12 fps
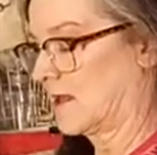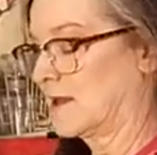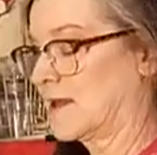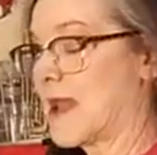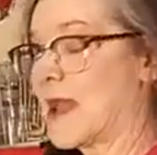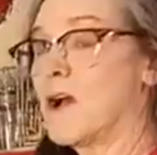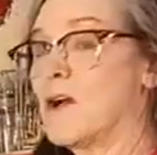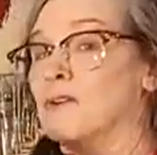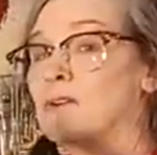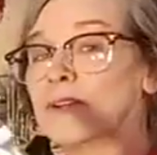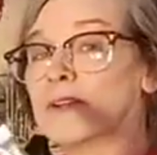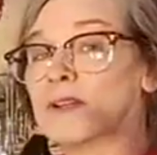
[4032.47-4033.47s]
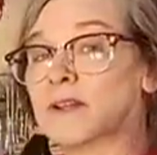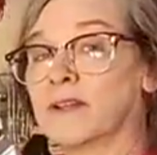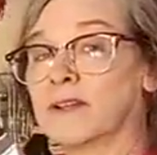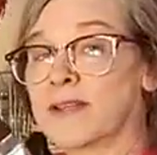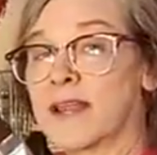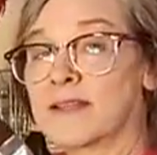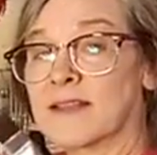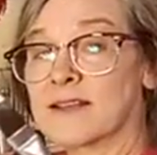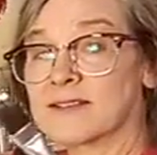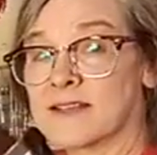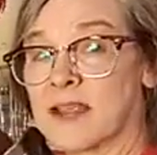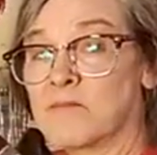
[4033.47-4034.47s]
Now take that
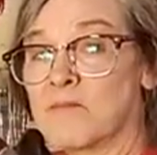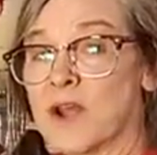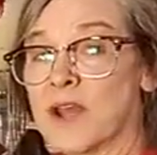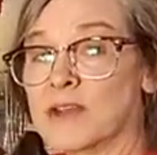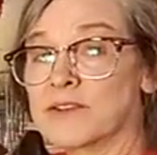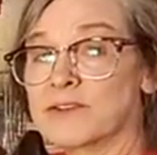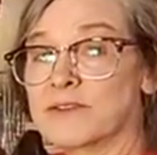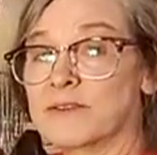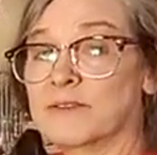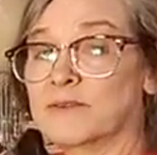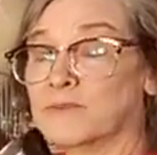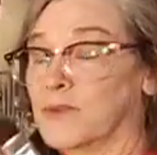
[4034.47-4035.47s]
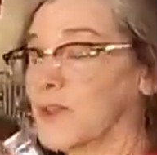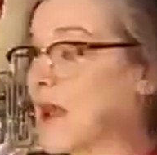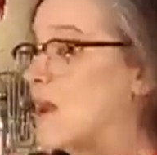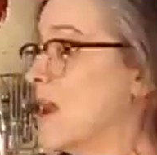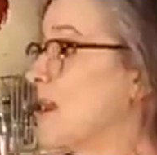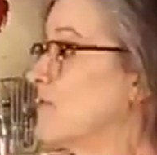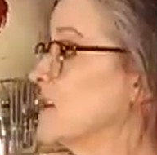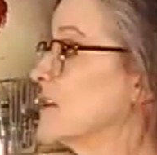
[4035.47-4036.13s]
same brush without having